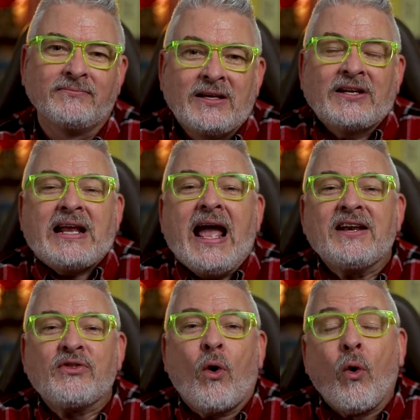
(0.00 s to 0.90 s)
Now, to
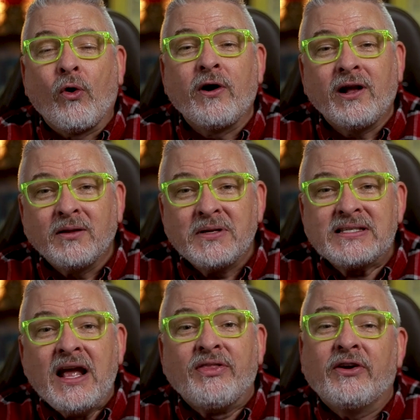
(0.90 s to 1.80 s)
add to the horror
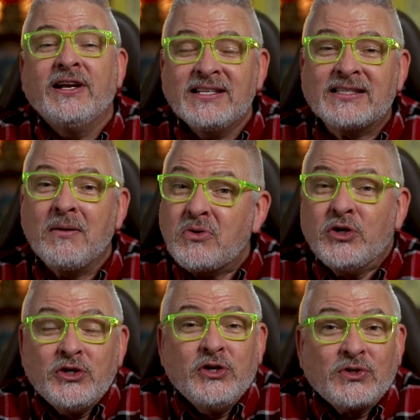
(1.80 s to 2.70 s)
elements, there is some
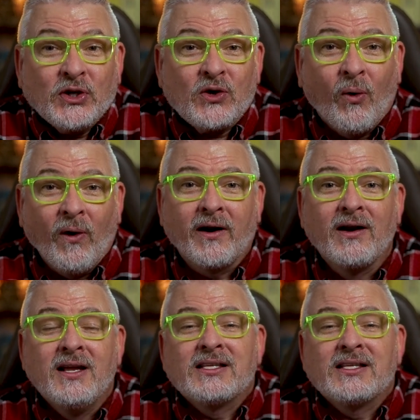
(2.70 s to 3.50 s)
good use of gore.